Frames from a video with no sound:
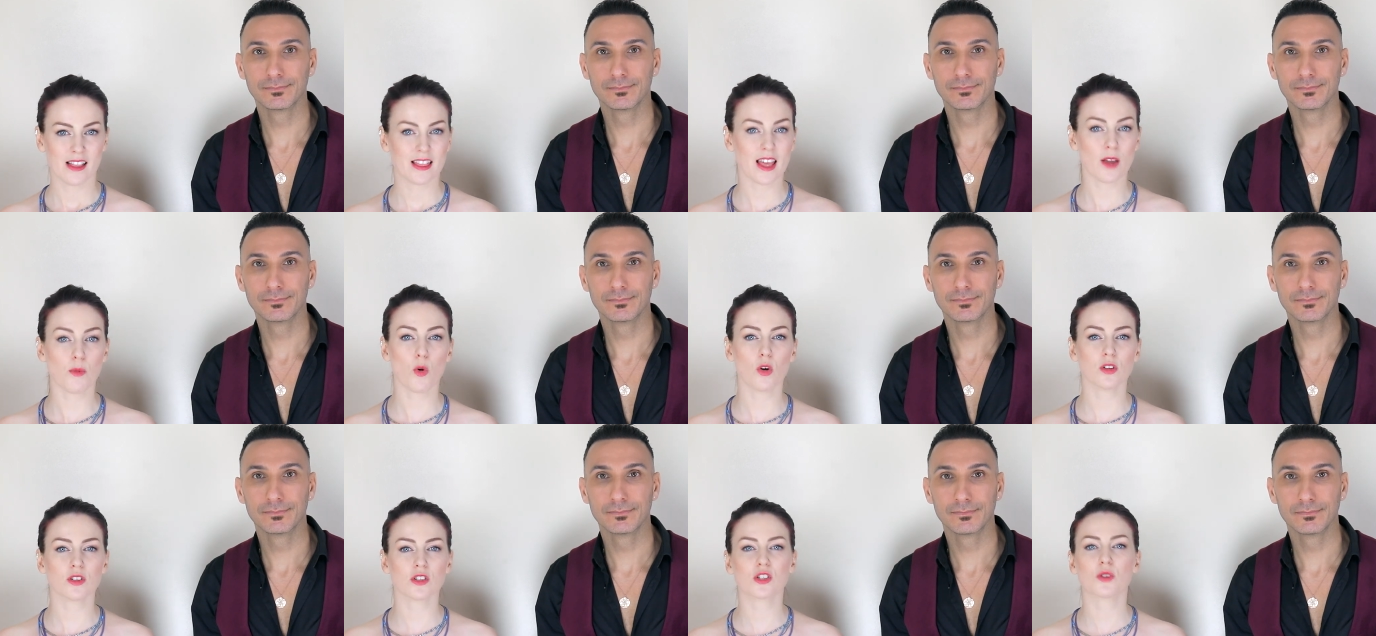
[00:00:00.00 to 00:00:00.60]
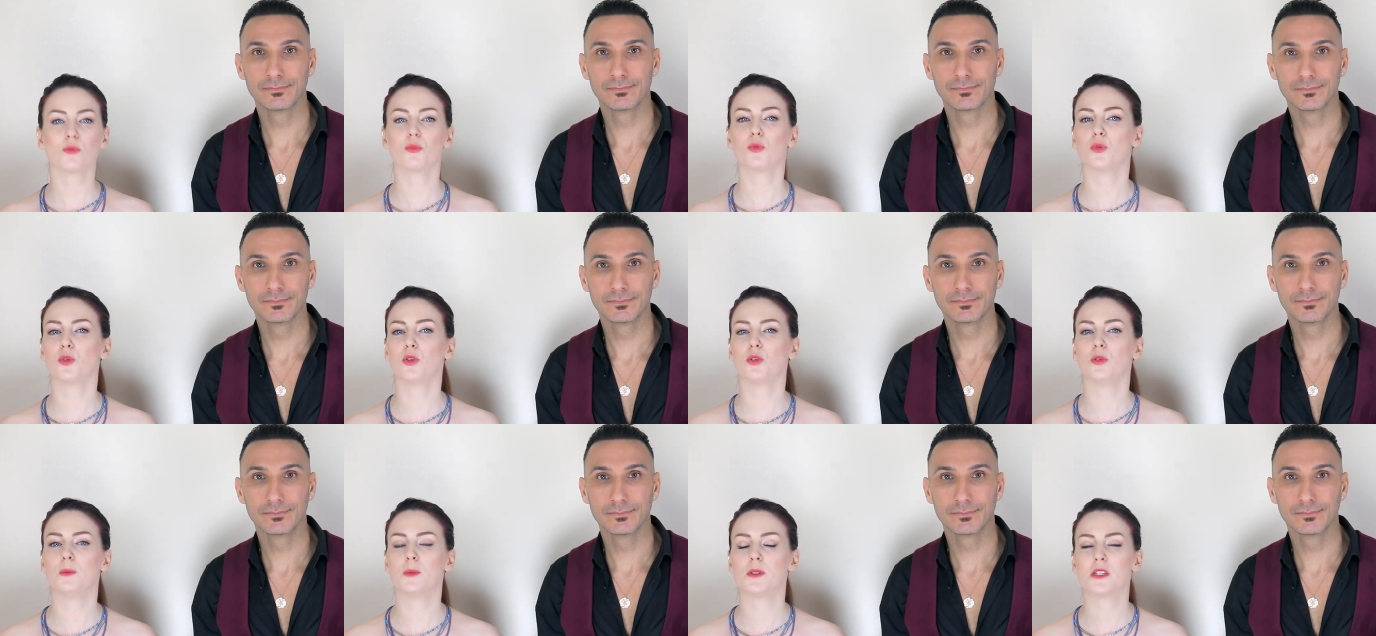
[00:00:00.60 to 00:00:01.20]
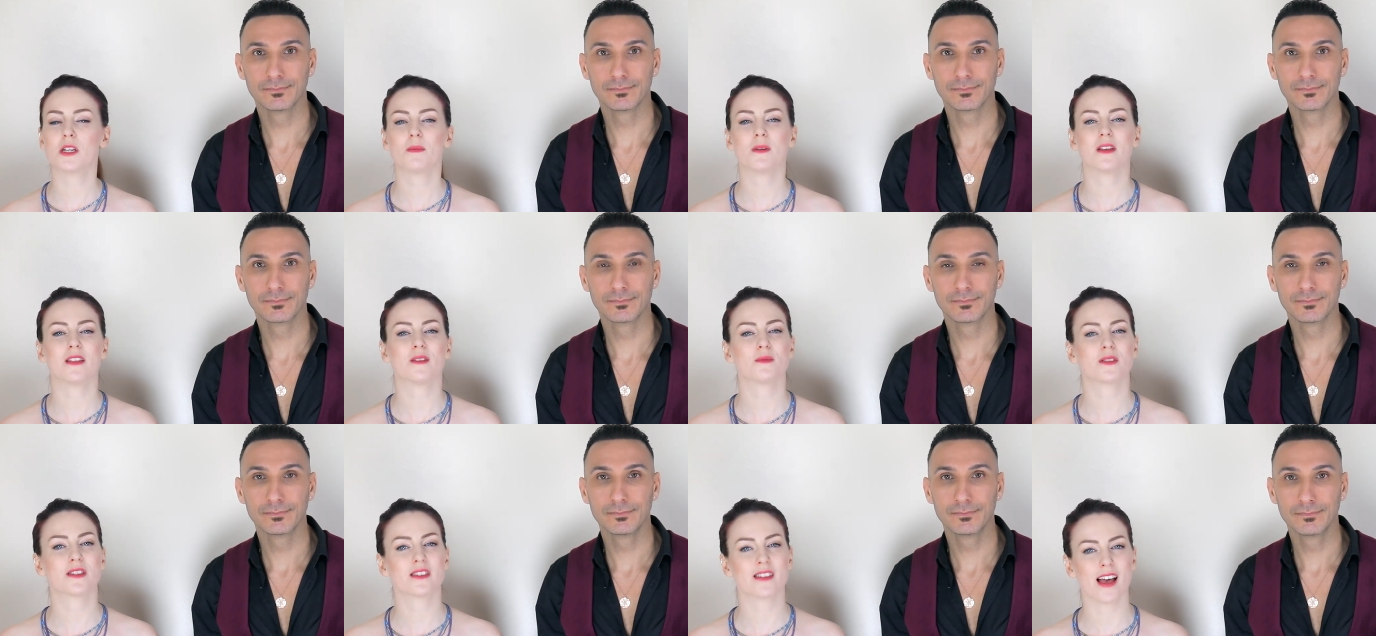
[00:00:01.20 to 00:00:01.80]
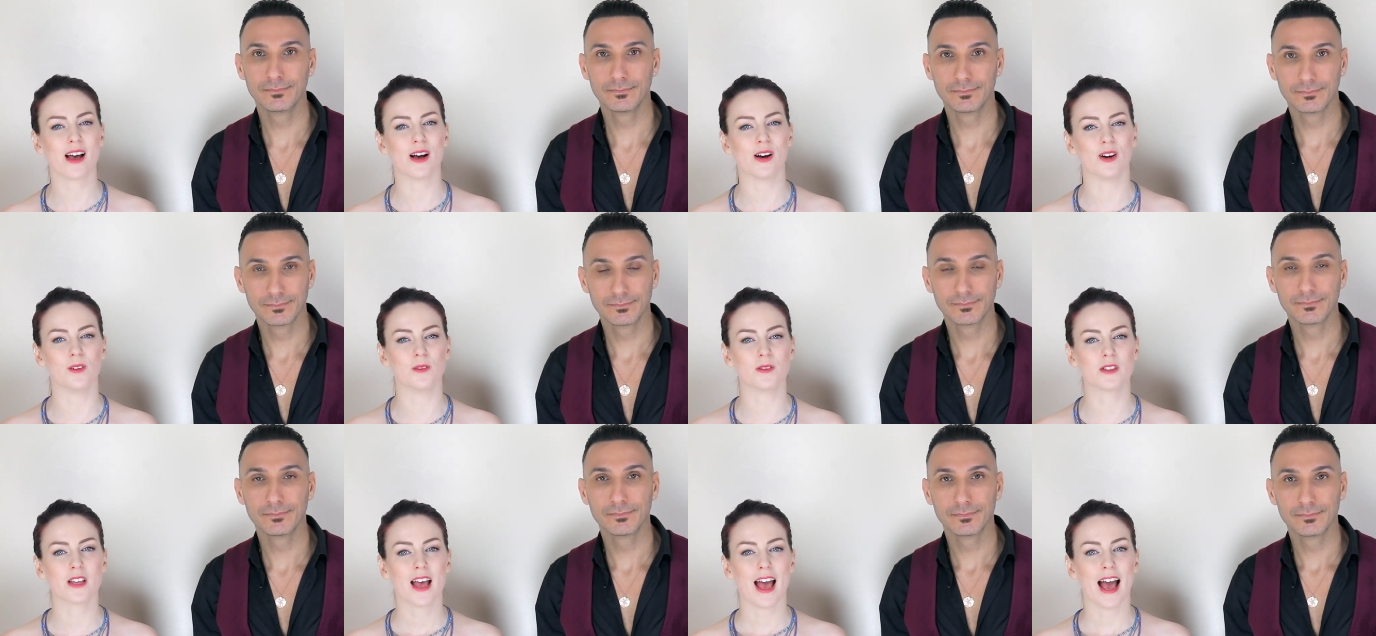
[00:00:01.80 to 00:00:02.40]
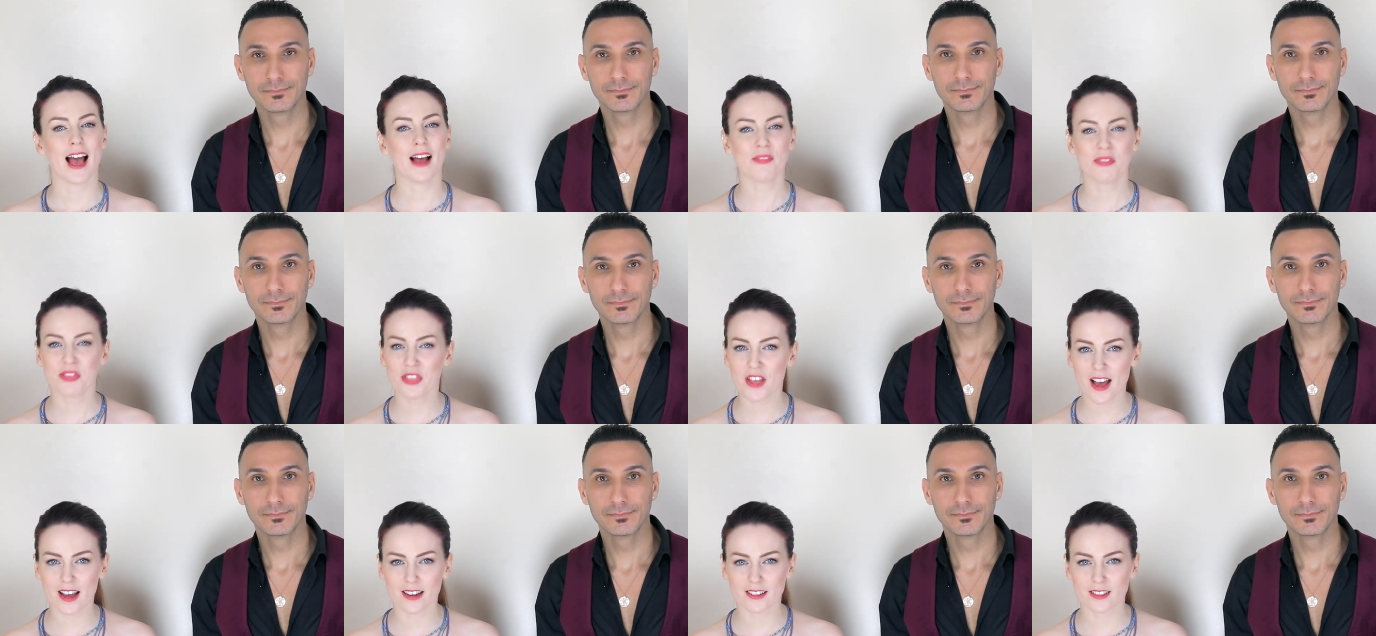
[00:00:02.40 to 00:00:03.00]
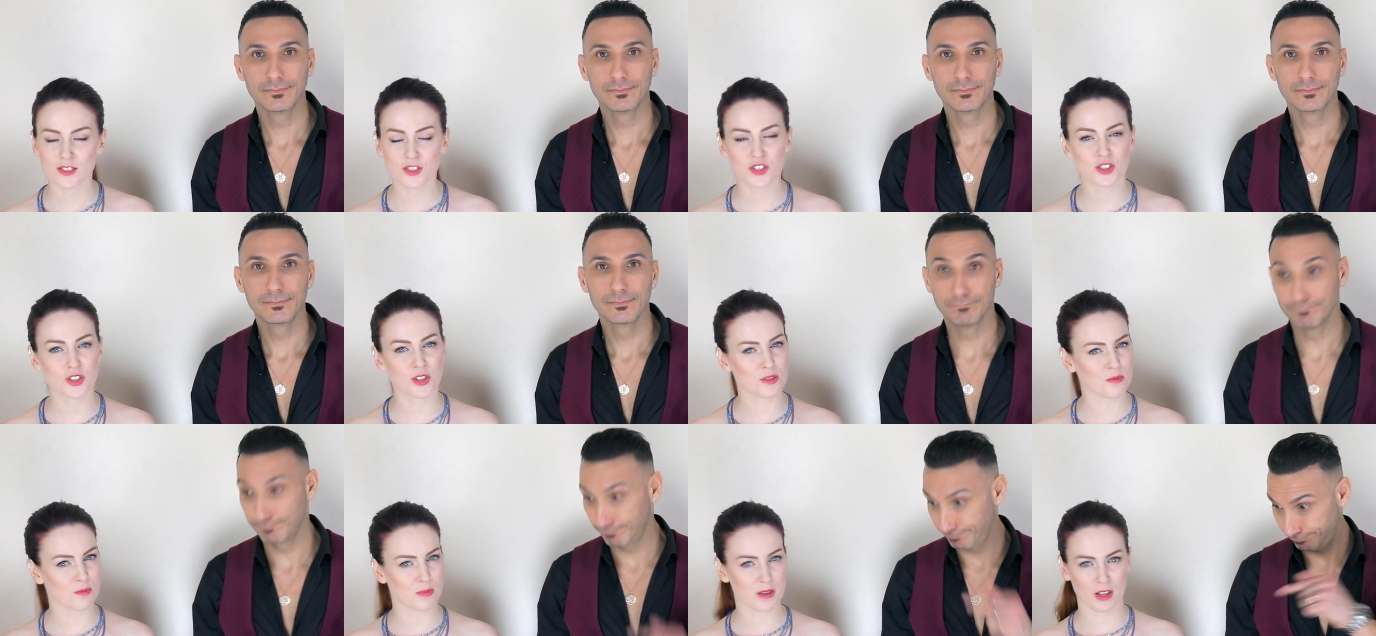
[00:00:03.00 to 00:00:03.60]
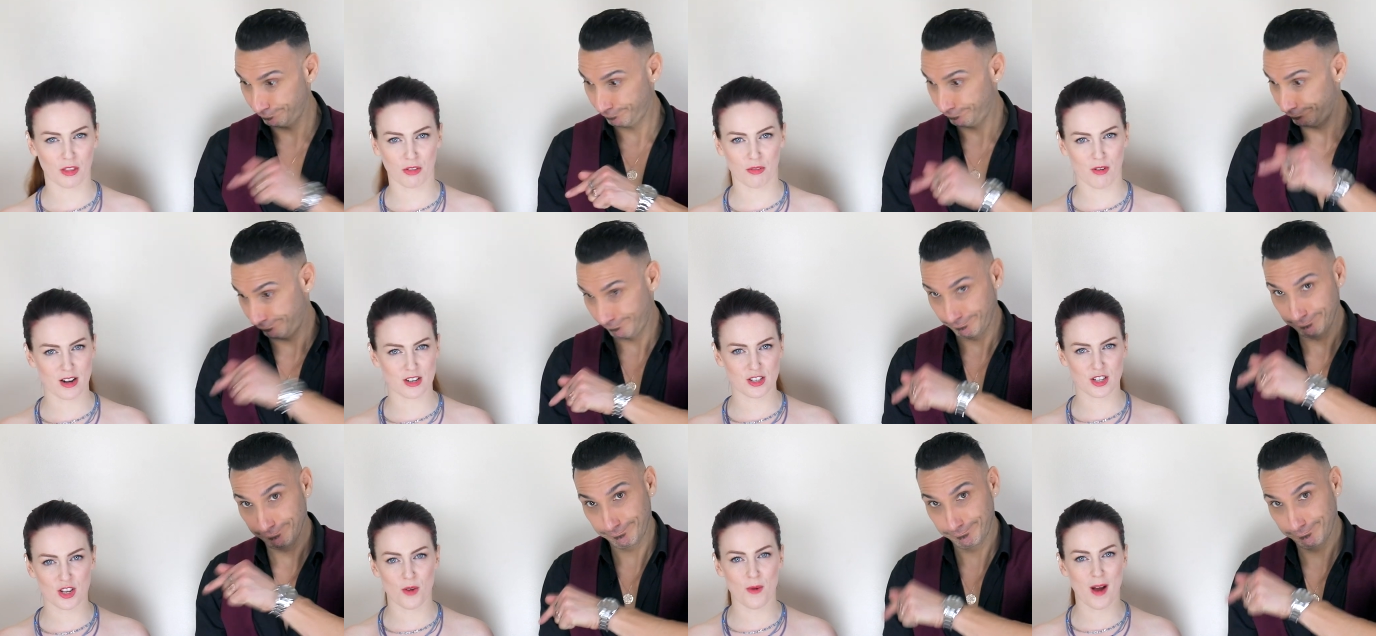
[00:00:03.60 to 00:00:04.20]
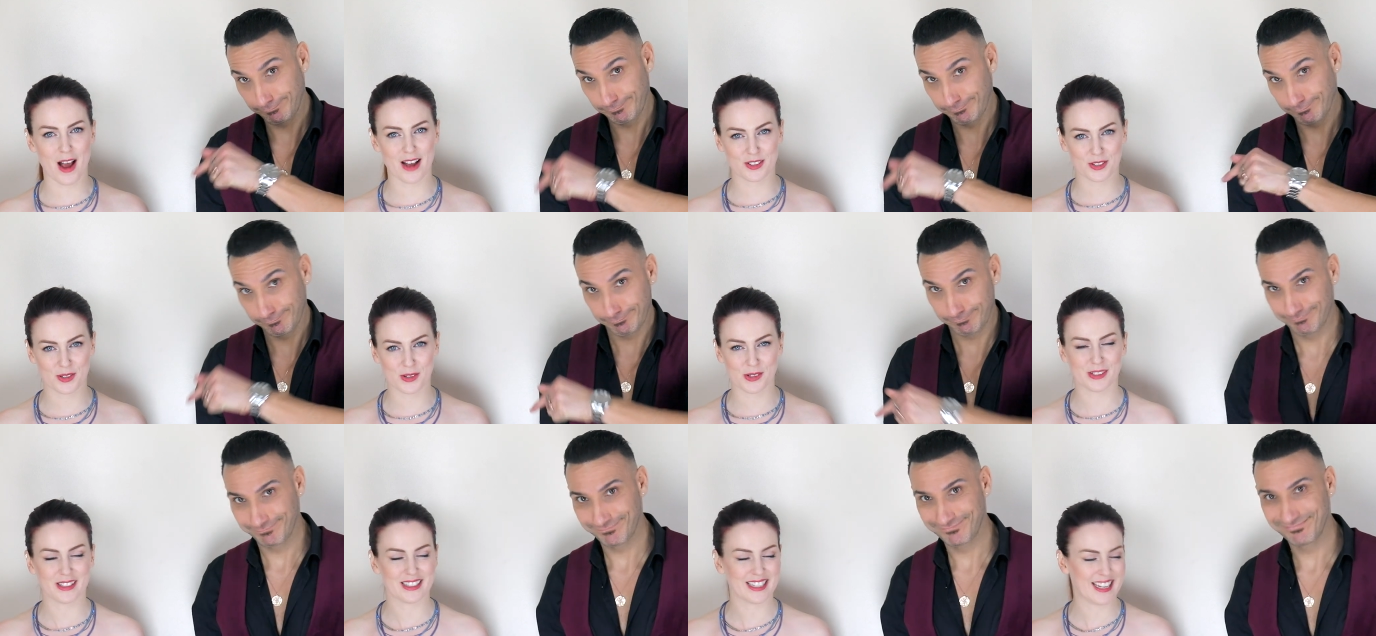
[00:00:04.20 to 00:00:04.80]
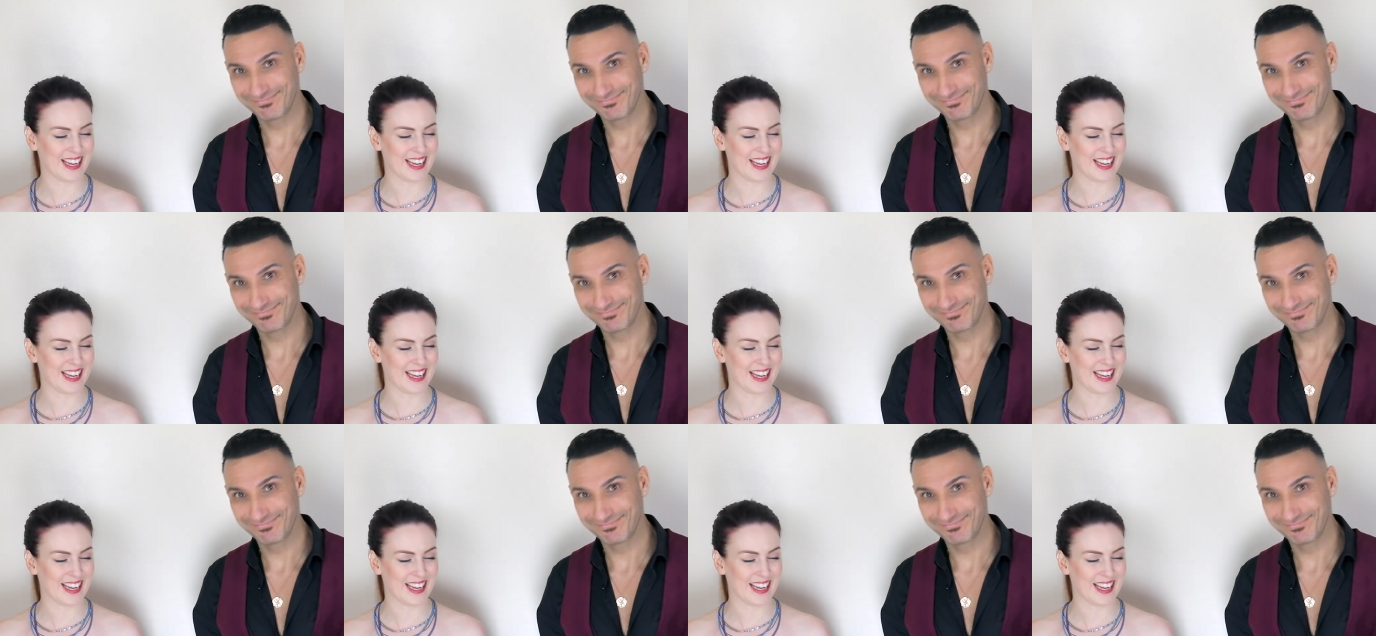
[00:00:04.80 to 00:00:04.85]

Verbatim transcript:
Speaker 1: They want some room to be themselves, and that shouldn't be a threat to you at all.